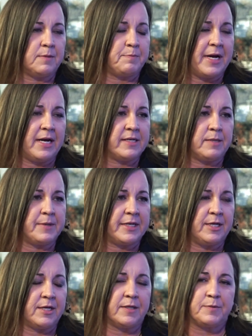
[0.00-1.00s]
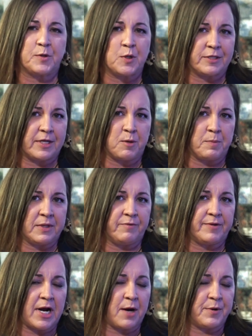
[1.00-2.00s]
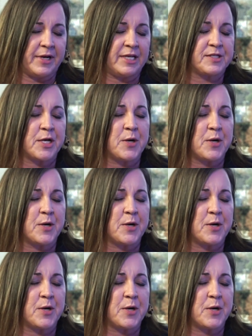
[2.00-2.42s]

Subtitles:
pandemic year. Of course, I don't believe in irony,